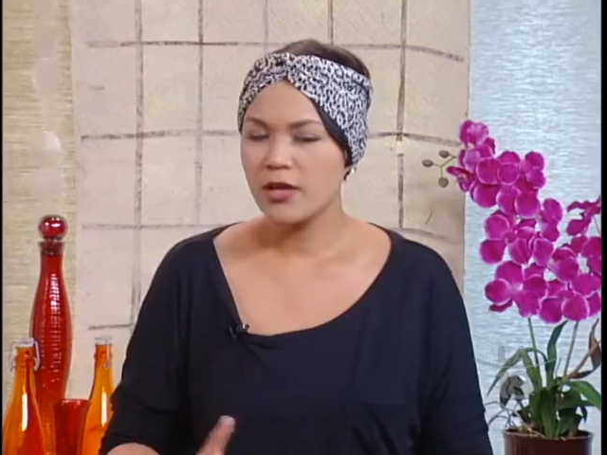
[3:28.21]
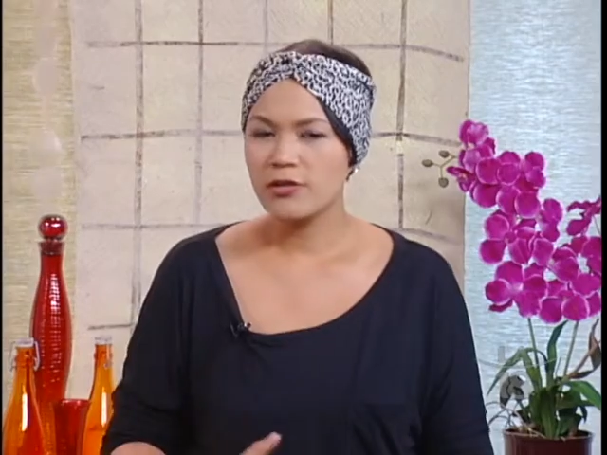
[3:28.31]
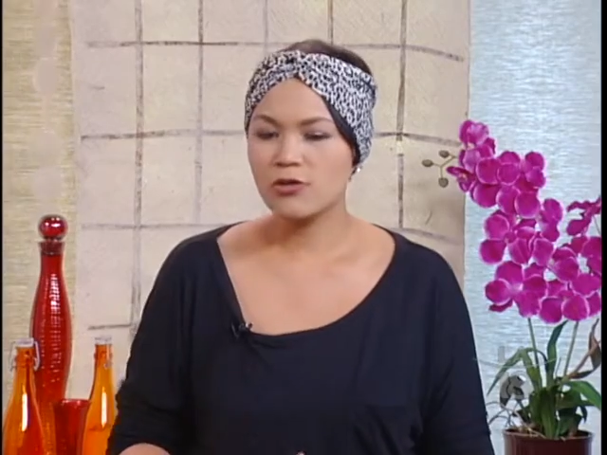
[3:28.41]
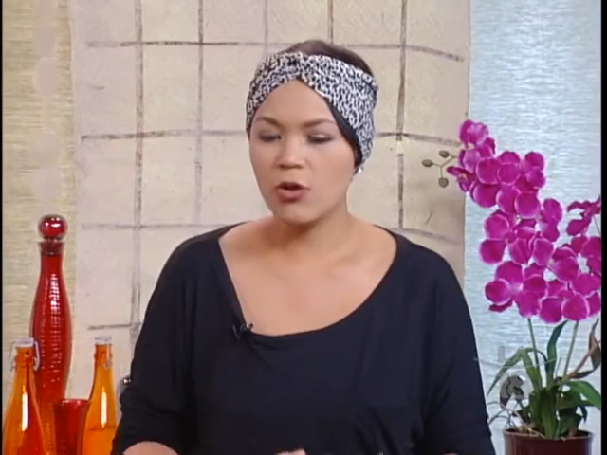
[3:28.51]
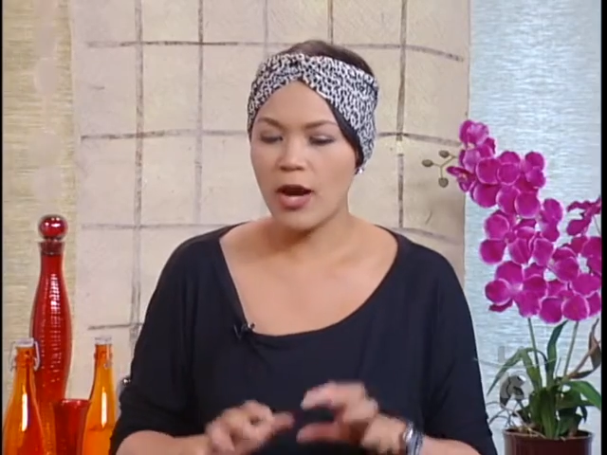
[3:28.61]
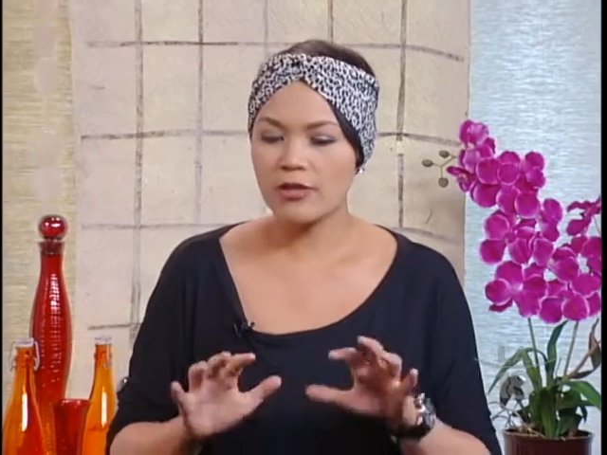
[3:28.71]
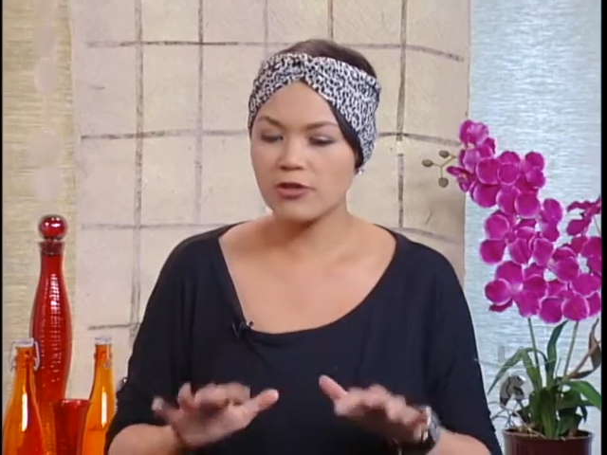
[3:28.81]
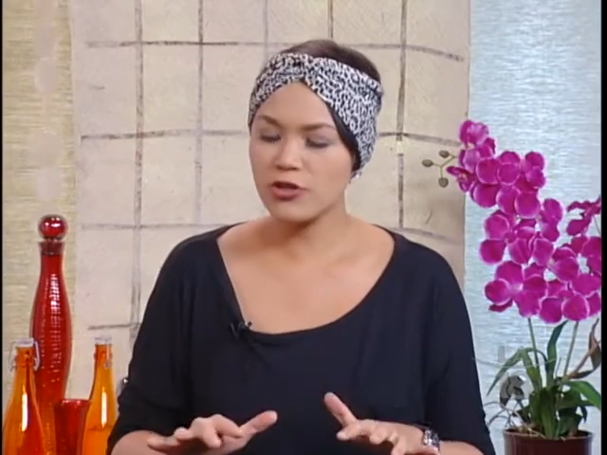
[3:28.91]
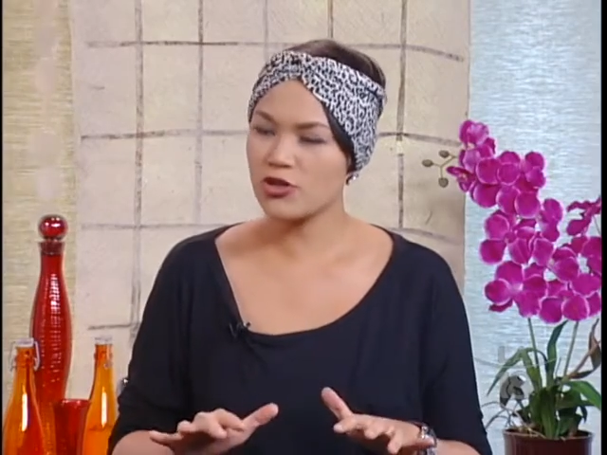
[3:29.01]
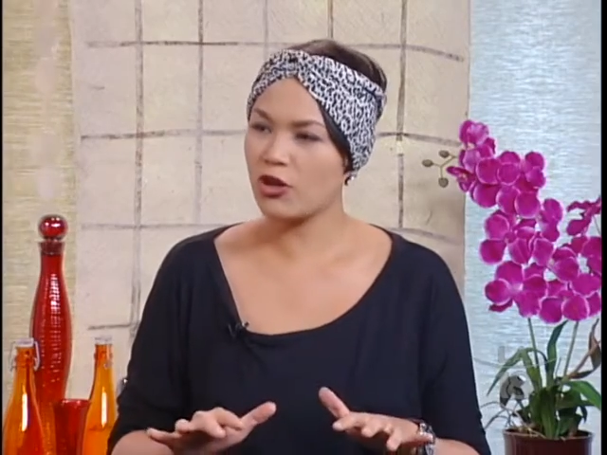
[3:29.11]
So I
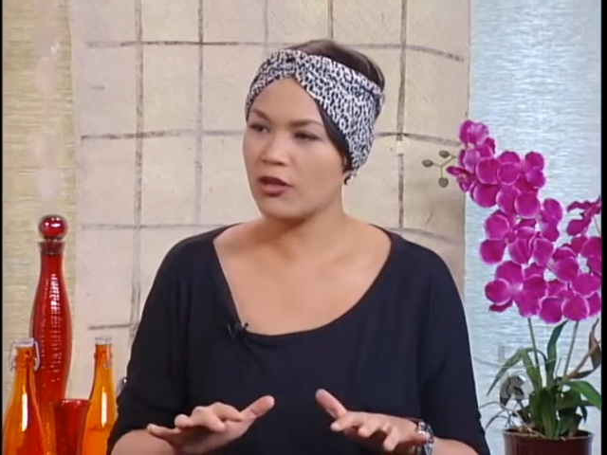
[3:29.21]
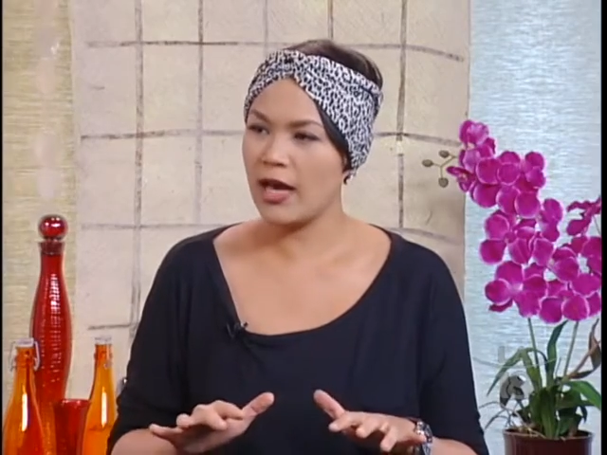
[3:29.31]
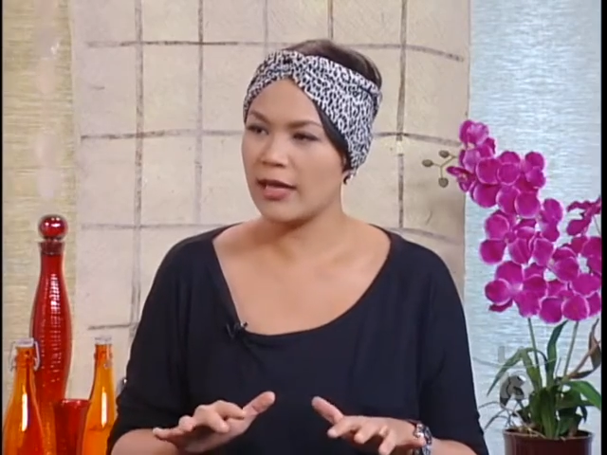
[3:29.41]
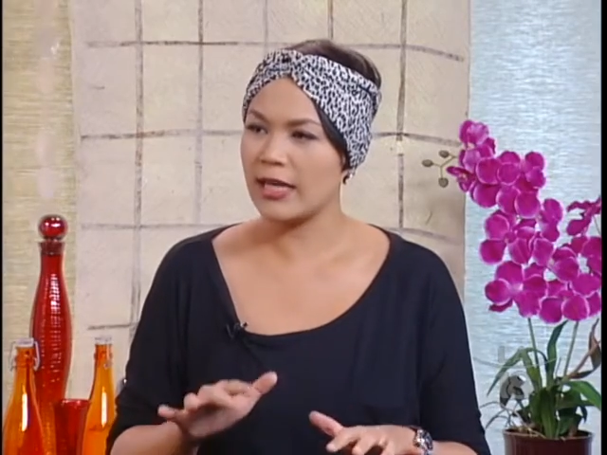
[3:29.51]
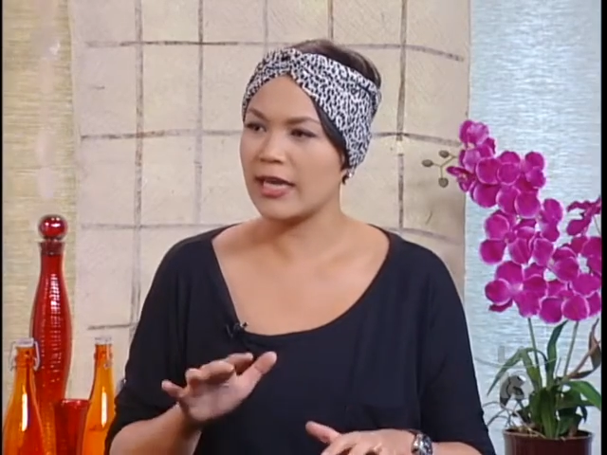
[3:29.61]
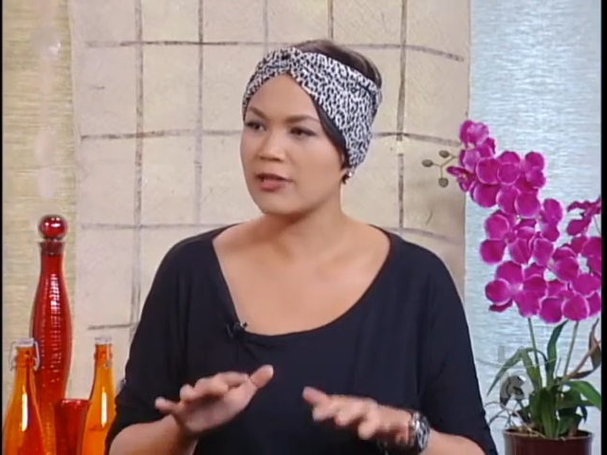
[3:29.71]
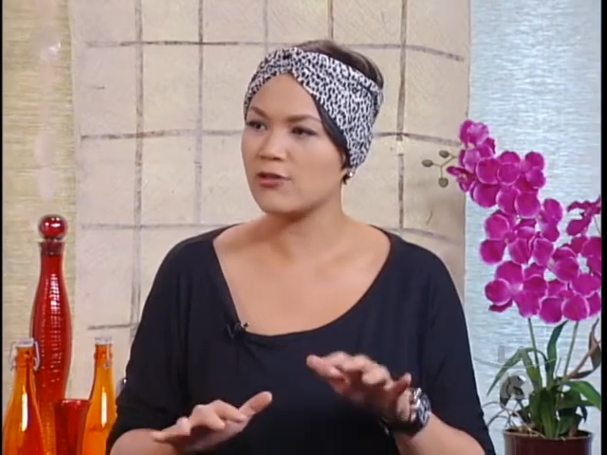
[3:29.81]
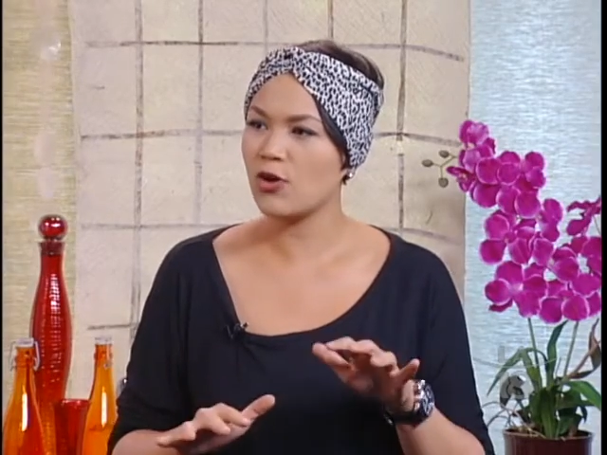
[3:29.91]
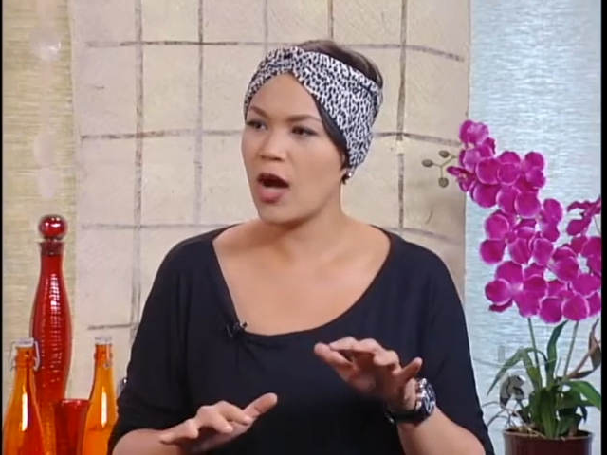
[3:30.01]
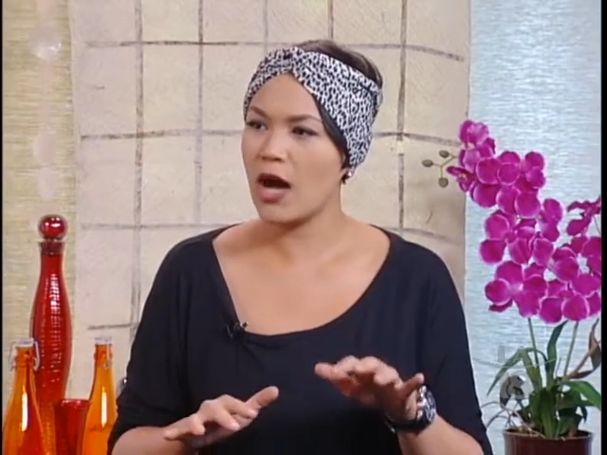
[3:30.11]
searched online, and I
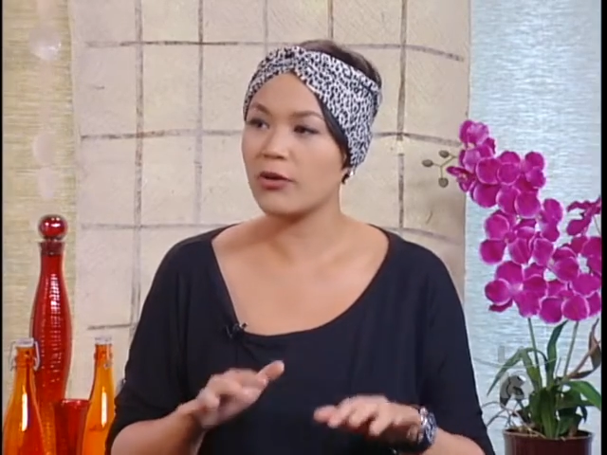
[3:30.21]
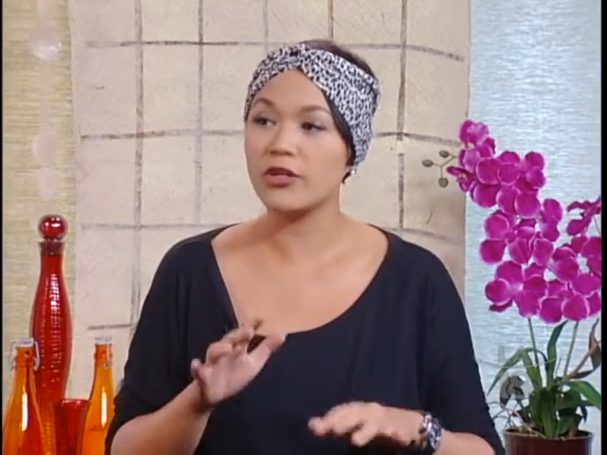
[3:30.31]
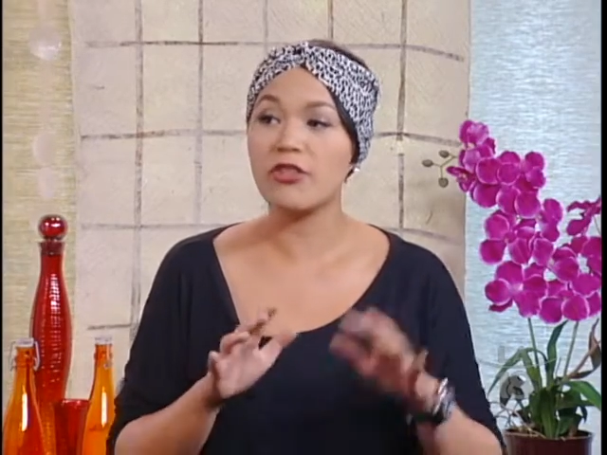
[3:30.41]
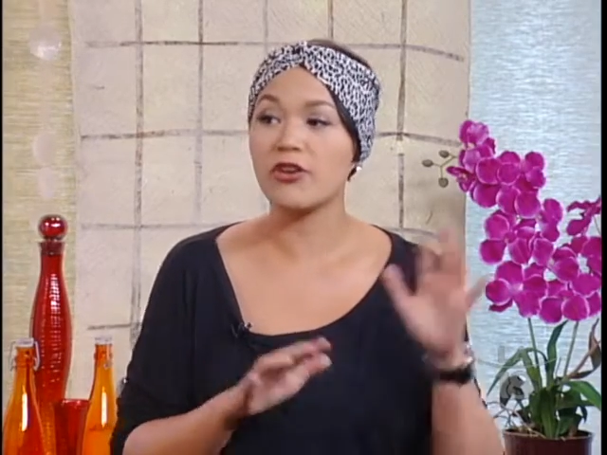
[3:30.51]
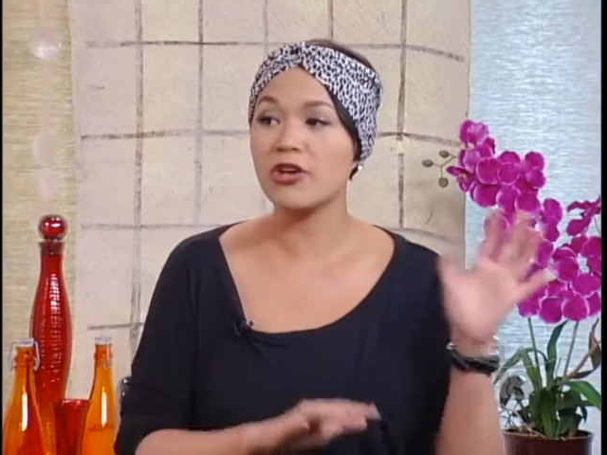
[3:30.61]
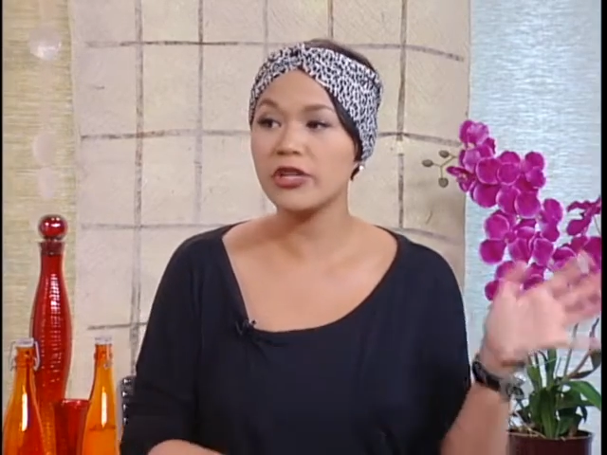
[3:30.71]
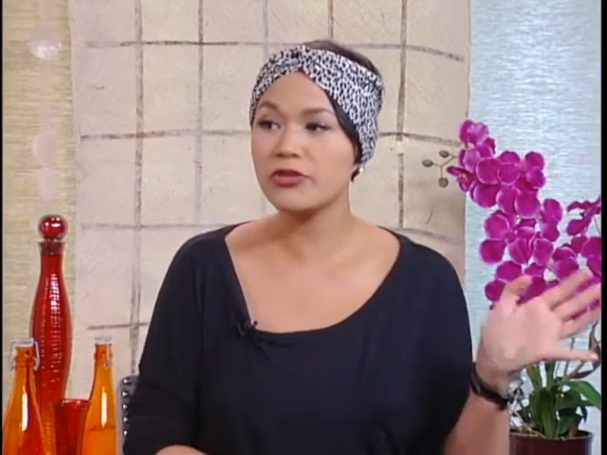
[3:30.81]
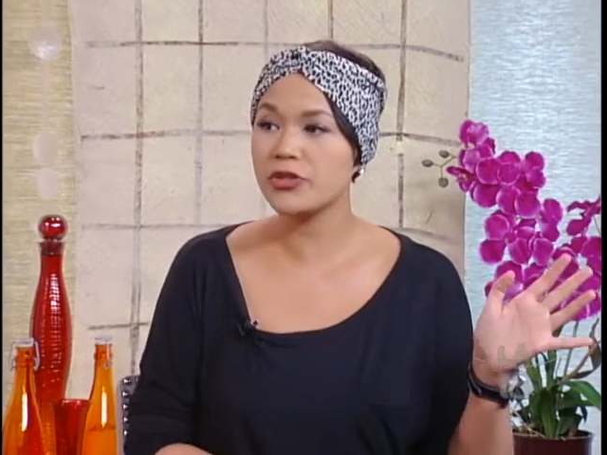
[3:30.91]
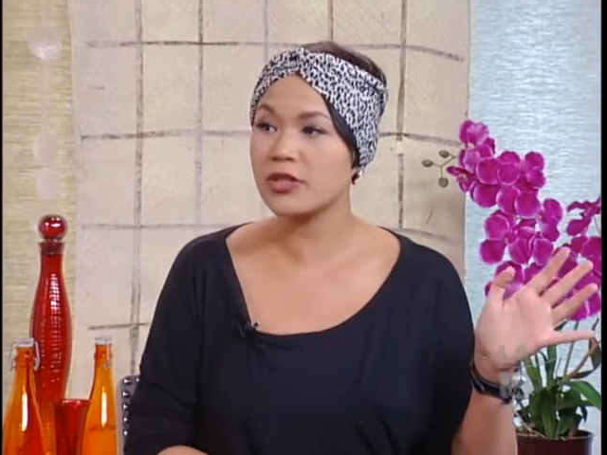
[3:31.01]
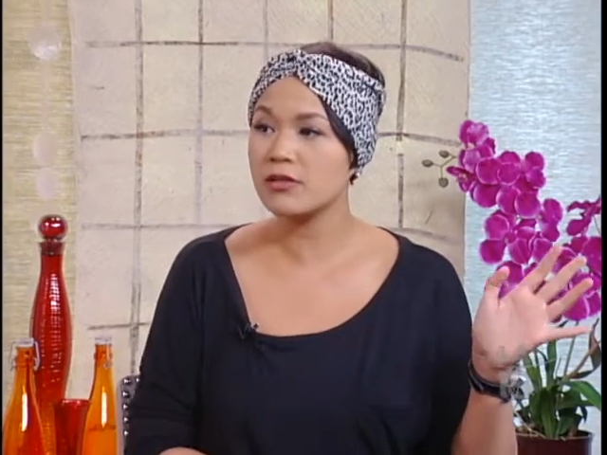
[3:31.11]
saw how in other
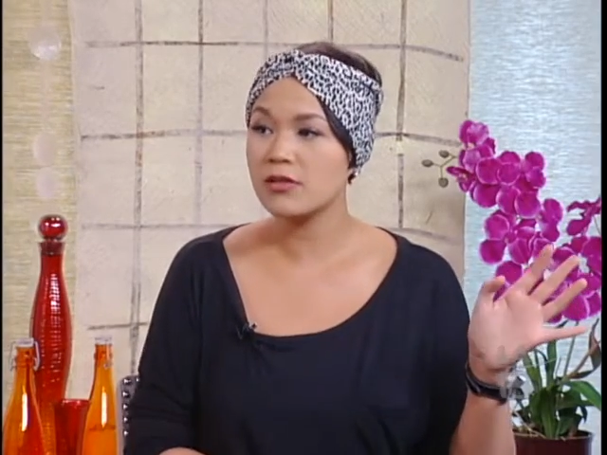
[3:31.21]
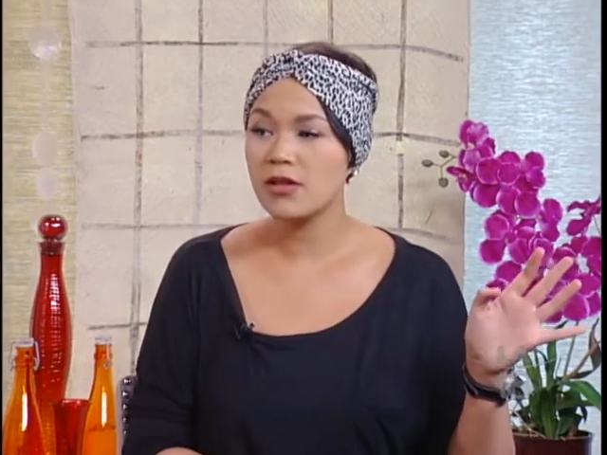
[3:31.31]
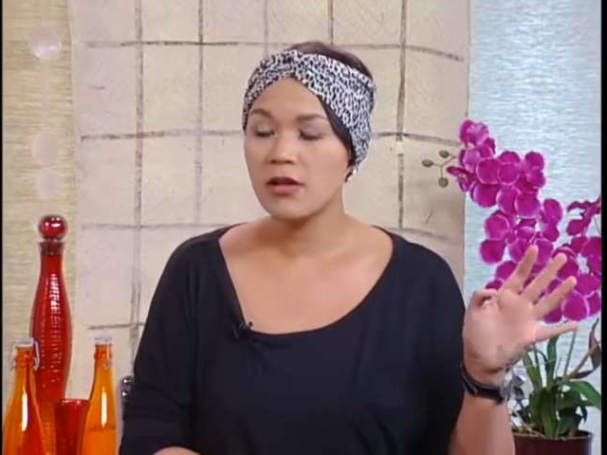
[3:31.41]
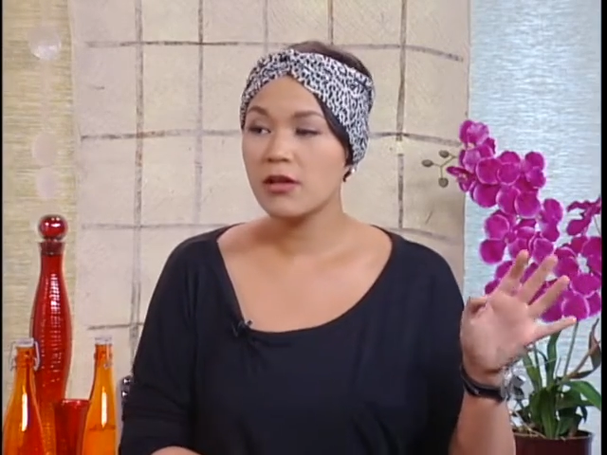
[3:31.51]
countries,